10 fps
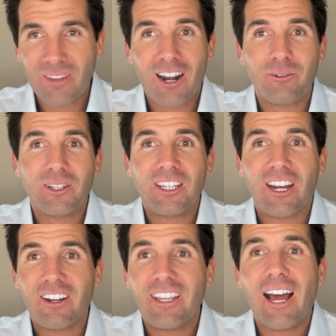I don't really care.
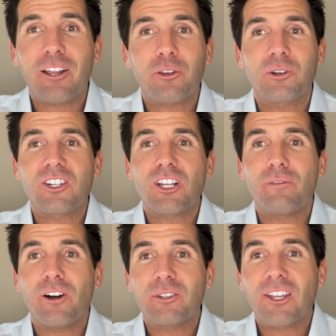You got to throw yourself
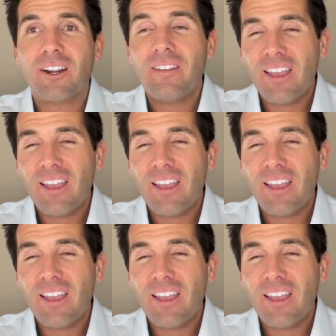out there,